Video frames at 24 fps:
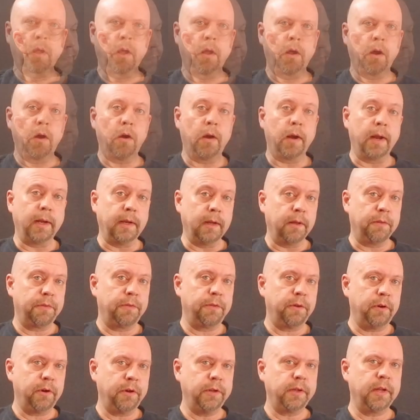All right, now
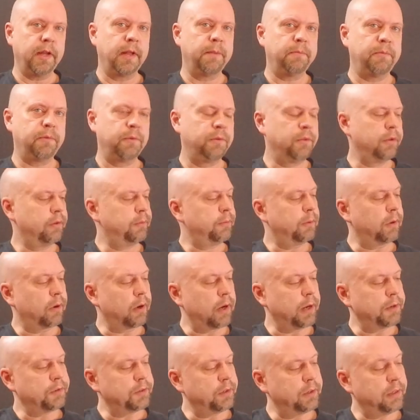third time through this
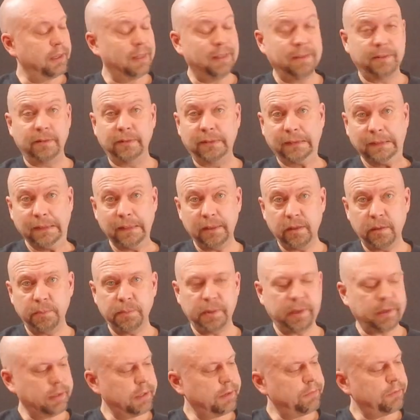progression is a little
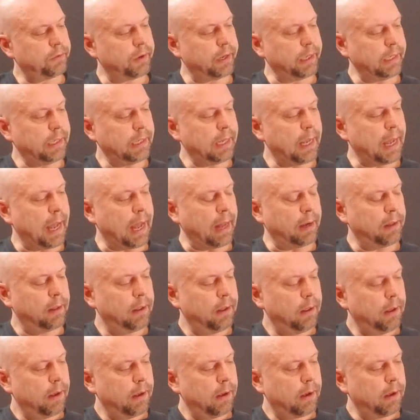bit different yet.
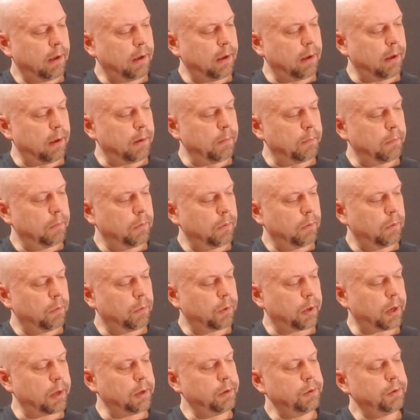
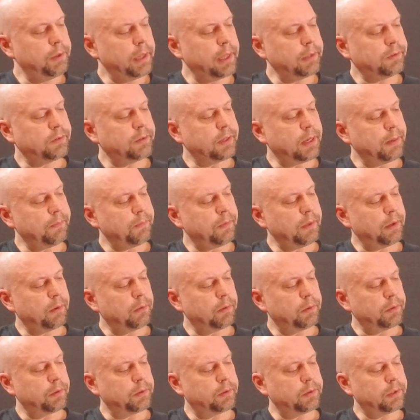We're going to do that same
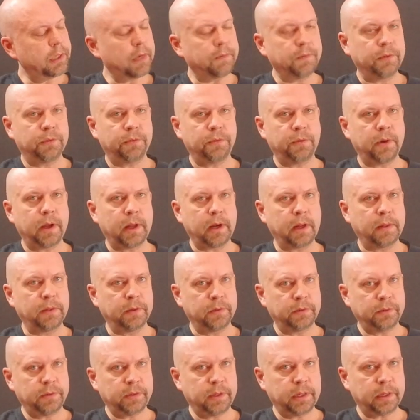thing with the 7th fret on
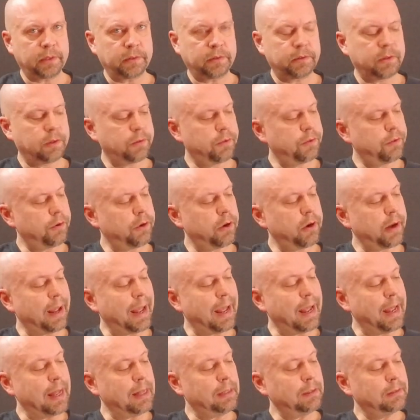the 6th, 3rd,
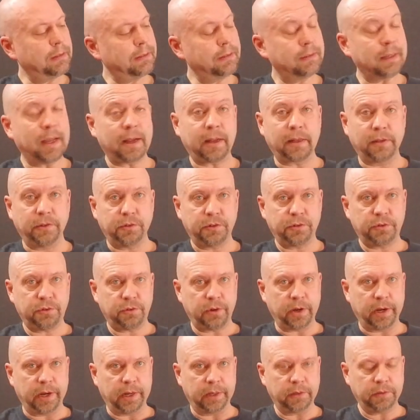and 2nd
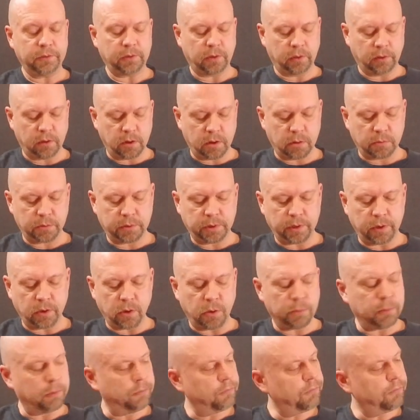strings, along with the
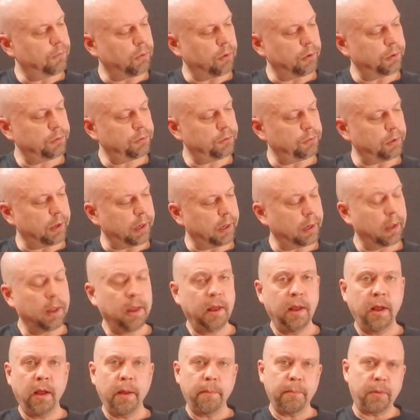open 4th string.
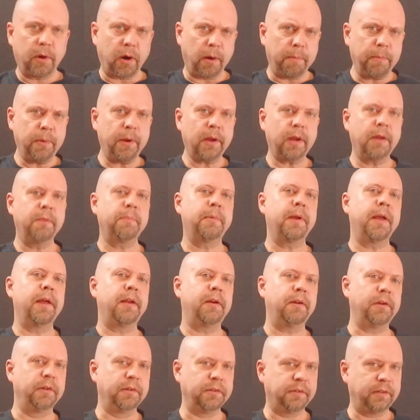But our picking
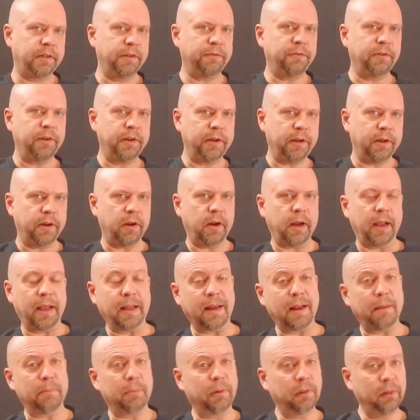pattern is different here,
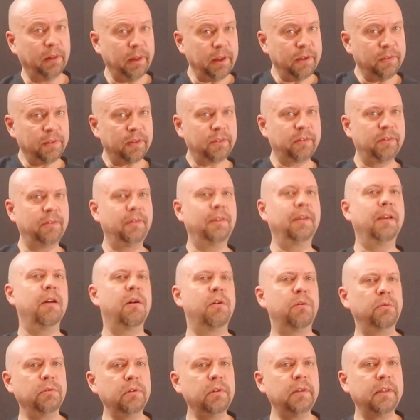and I believe this is the
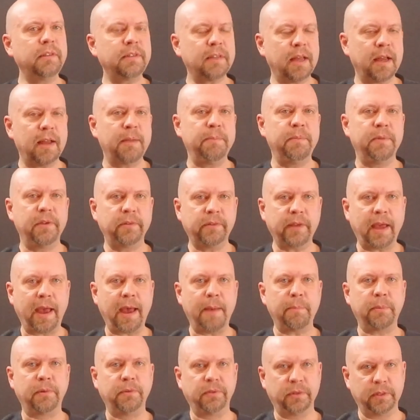only time this
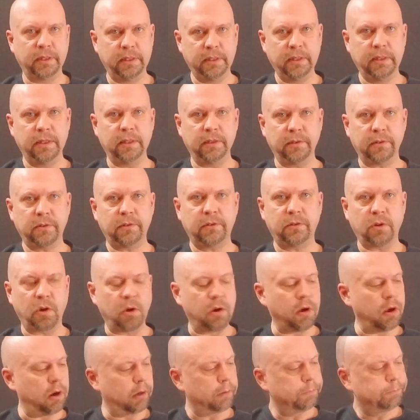happens in this
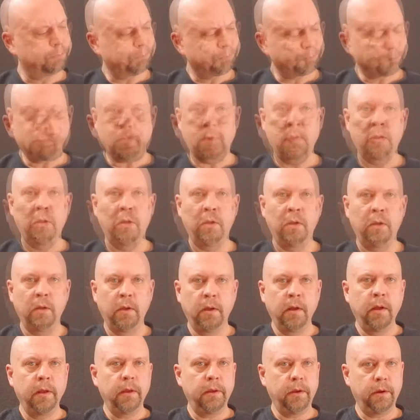song.
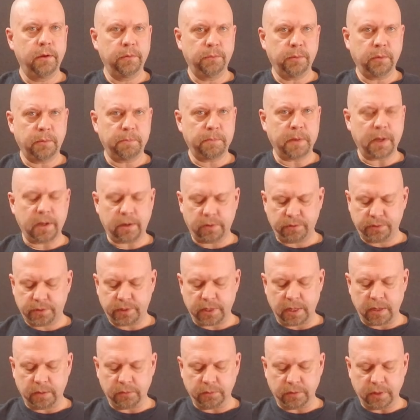Here's what the pattern
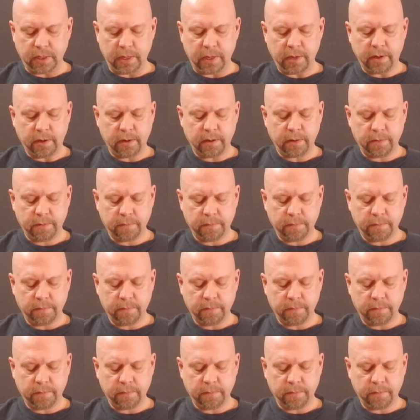sounds like.